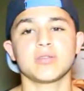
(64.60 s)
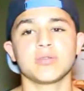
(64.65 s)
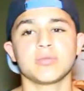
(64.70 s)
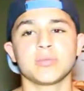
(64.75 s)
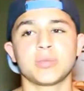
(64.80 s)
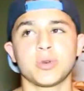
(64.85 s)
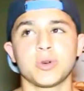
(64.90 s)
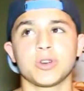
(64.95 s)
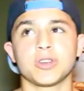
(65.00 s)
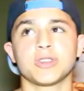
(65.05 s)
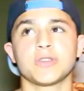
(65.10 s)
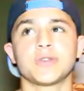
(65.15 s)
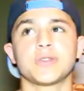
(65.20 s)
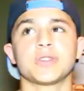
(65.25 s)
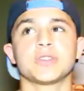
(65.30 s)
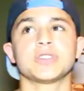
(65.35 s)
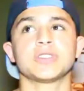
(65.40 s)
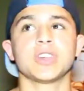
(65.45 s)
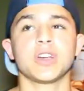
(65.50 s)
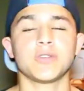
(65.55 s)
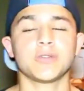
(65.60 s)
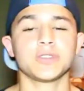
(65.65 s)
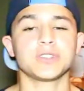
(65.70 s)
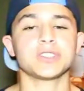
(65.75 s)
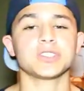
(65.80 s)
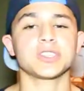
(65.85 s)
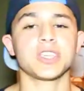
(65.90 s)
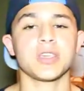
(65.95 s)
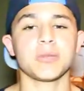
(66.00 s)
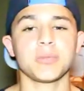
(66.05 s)
boards for Selfish
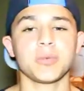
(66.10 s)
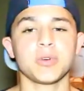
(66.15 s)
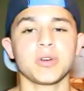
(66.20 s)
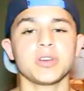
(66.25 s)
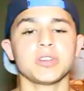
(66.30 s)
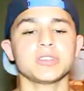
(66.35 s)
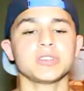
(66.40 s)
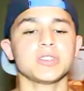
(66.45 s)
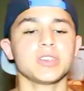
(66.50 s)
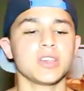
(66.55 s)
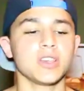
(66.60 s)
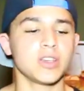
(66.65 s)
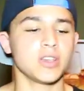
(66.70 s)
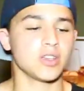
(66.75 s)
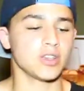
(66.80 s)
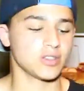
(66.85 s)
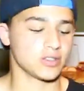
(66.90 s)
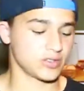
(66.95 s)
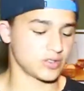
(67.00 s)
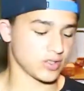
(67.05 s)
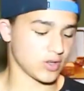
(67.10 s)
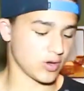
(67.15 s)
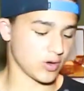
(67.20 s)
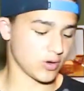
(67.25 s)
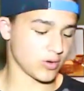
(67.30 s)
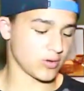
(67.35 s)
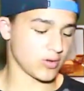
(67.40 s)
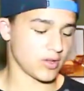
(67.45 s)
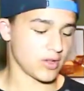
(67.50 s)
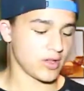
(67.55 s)
skateboards.
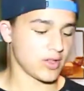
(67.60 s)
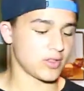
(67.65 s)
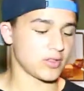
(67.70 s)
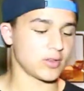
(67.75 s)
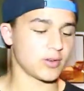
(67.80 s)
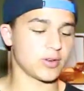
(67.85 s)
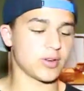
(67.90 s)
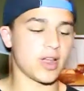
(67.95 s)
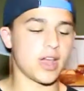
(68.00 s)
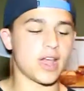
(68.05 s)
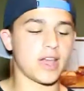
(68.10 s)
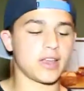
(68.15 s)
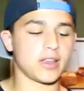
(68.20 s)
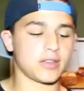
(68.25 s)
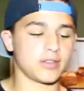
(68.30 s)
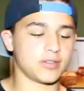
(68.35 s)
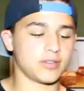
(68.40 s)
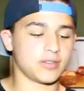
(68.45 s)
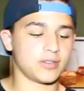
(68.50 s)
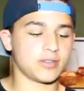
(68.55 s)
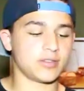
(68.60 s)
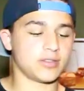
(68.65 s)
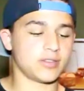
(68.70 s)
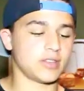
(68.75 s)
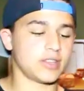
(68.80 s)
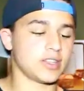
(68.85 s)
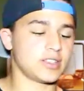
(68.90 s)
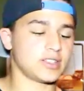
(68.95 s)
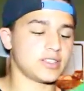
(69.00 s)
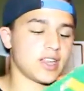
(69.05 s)
So
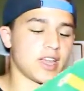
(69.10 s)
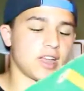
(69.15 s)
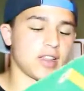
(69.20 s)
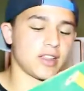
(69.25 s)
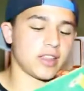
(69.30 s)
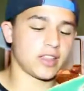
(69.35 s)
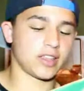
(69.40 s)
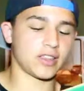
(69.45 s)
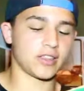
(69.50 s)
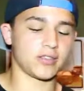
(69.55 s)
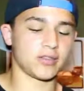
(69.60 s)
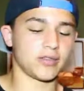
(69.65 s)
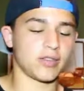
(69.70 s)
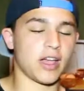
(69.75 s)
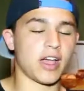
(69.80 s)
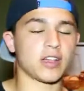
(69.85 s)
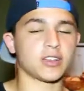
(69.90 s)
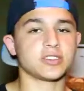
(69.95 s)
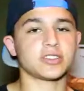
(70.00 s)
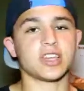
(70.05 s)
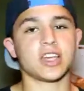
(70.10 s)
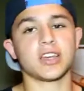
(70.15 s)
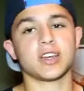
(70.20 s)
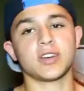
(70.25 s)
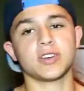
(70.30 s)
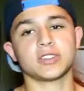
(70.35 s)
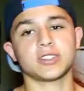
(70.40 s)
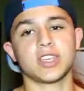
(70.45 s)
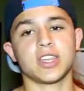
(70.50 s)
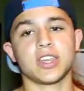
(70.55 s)
it's not like
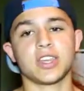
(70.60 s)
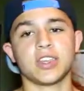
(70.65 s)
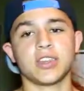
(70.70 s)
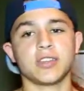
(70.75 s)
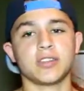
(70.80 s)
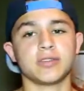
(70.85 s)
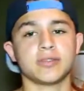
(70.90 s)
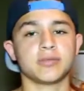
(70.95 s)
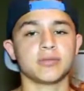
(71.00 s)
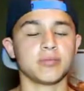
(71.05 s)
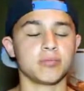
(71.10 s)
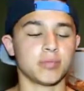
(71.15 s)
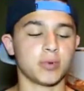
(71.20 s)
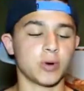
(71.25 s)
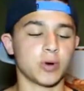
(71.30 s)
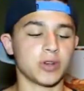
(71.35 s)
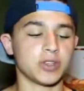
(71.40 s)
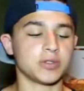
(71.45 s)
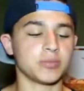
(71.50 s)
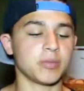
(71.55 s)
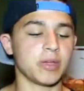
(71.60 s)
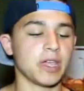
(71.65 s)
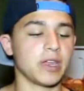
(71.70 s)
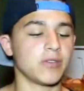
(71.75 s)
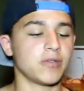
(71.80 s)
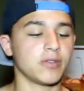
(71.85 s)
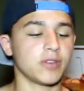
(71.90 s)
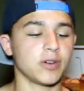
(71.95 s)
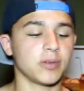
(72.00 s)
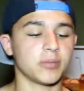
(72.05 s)
Outsiders getting boards made
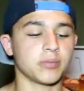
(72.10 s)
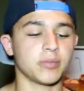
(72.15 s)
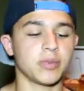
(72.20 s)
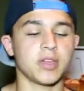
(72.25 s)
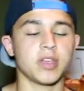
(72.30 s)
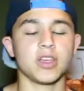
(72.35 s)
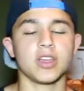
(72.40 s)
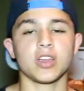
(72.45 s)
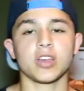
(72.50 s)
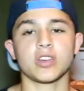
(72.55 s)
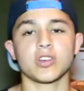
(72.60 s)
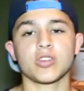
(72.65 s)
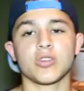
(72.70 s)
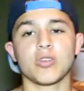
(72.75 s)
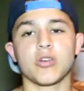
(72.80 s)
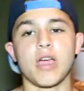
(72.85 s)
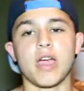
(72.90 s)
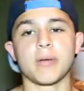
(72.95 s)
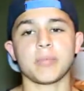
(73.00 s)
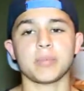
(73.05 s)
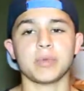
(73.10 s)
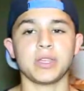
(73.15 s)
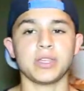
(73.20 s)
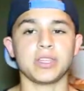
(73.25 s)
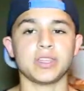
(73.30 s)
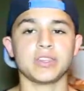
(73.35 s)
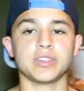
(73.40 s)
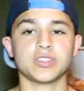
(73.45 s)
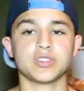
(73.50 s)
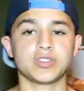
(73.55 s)
from
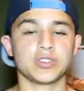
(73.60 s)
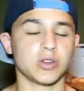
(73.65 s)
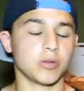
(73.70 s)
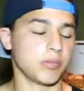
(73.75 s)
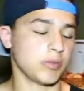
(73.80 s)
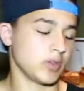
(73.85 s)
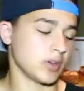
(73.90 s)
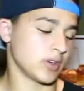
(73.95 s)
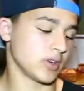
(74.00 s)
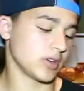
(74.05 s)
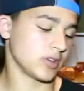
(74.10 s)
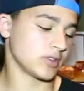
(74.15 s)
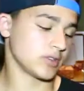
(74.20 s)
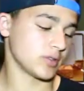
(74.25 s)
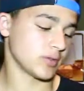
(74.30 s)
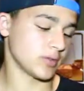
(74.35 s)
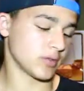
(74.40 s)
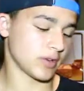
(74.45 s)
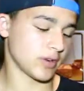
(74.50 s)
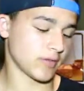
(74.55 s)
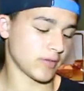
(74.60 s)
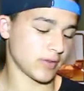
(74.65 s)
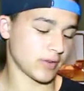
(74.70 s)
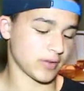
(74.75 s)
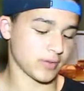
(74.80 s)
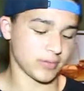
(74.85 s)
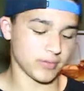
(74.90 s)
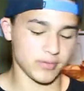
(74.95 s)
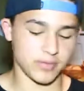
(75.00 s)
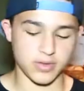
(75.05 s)
crappy distributors or
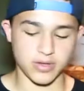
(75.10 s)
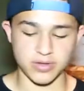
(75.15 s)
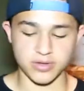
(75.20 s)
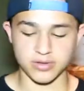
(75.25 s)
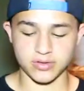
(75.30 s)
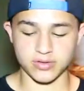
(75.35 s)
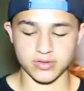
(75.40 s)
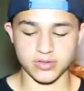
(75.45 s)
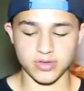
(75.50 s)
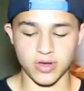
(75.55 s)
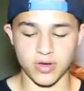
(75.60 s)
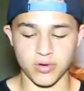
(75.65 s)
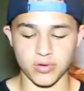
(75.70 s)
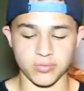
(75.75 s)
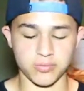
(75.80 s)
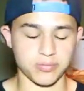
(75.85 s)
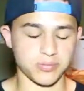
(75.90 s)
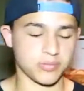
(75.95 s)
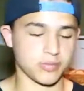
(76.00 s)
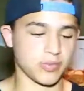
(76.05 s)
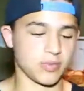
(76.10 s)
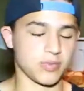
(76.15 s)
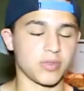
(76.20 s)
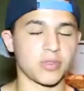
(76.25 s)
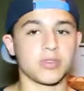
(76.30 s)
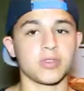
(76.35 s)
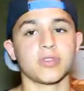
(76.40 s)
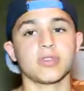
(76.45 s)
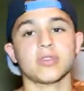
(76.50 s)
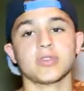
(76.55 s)
whatever. So
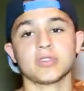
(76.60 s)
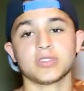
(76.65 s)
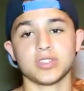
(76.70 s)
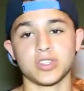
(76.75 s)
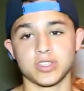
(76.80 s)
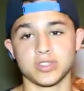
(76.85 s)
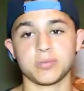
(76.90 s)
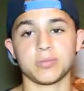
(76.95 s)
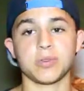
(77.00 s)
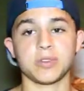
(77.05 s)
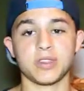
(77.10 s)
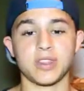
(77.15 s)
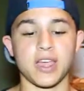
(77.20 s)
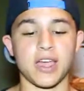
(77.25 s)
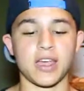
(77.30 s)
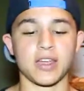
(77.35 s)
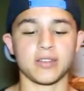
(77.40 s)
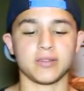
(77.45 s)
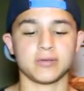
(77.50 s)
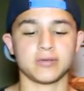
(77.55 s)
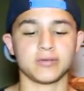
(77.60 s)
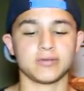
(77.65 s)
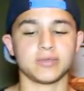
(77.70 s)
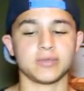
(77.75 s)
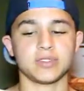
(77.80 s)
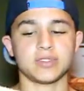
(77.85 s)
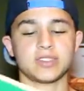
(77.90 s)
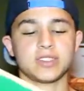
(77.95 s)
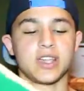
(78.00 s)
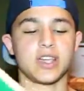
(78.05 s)
just put that
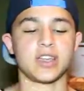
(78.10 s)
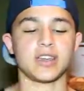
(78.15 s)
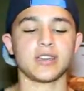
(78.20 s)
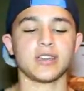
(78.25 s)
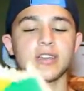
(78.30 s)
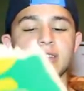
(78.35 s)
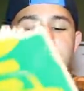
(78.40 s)
aside.